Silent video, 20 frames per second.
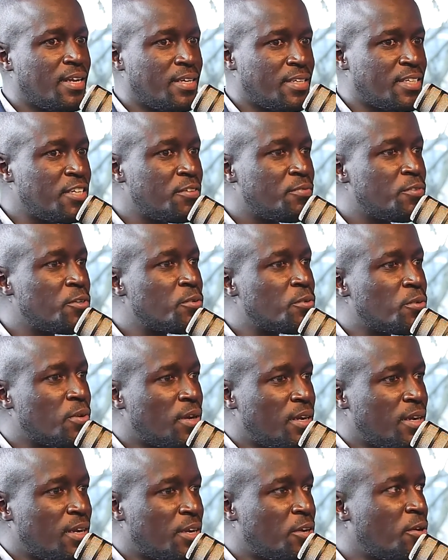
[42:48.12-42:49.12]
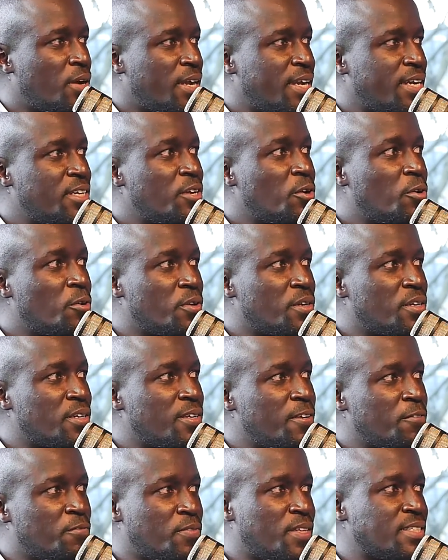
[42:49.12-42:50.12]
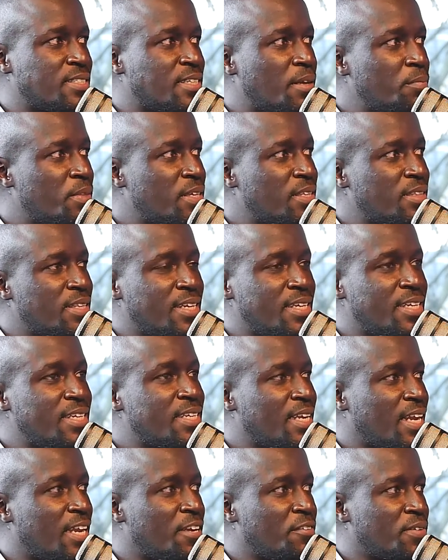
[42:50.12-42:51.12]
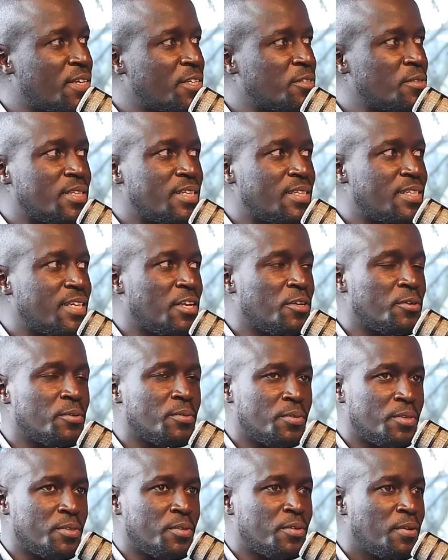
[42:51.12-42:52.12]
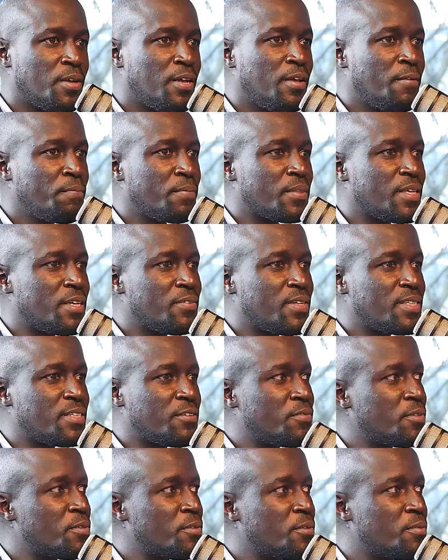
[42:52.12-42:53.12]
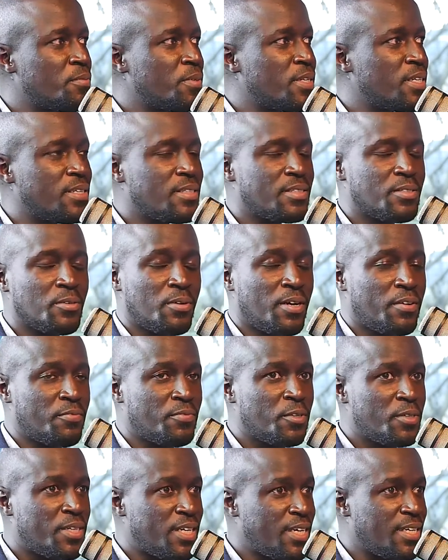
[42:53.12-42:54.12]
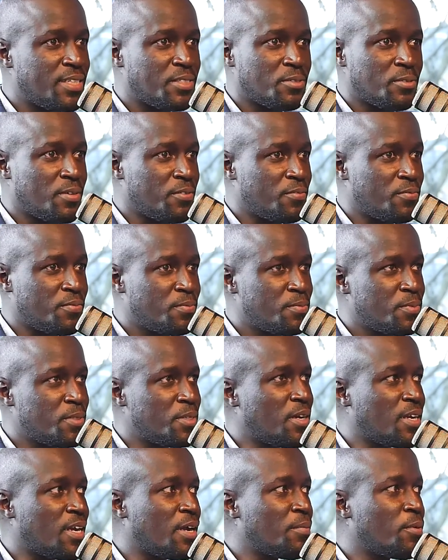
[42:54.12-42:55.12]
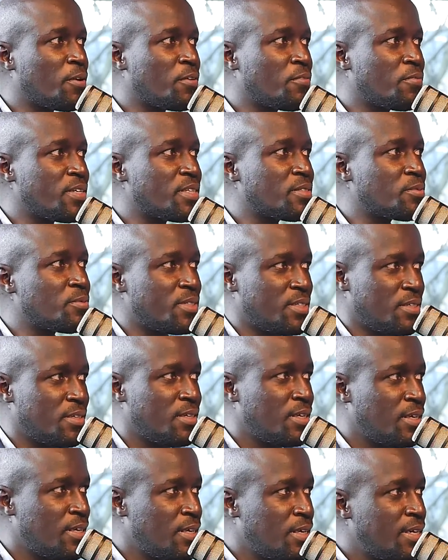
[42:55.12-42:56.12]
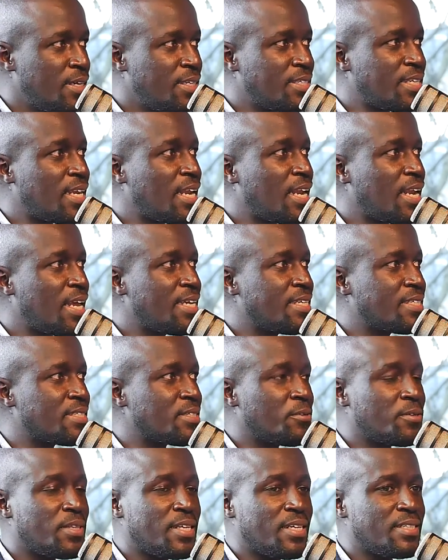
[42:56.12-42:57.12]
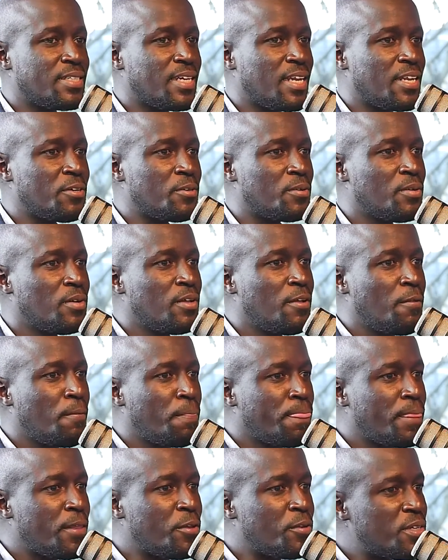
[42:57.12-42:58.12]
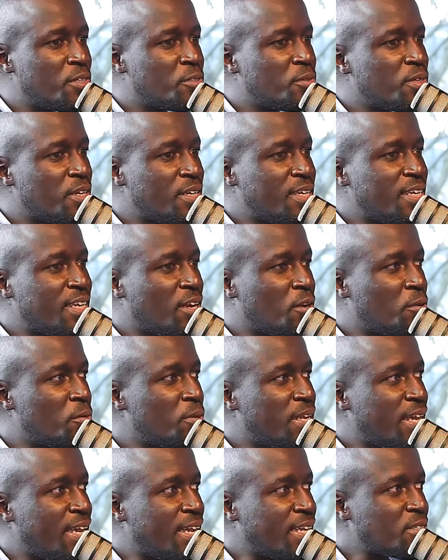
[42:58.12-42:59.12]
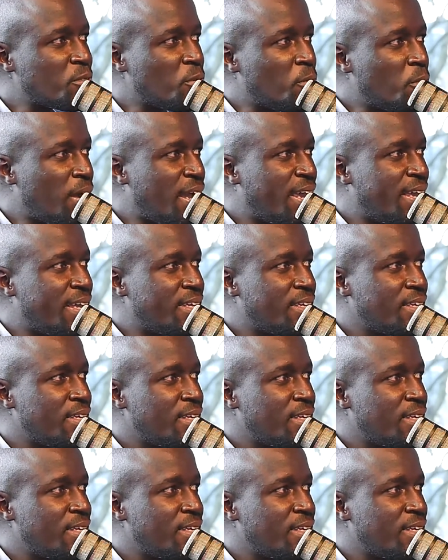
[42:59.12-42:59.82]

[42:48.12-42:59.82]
give you a go ahead. Or if there's something they need clarification, they'll tell you, give us a few minutes or a few days or a couple of weeks. We internalize, or they'll tell you need to include X or Y,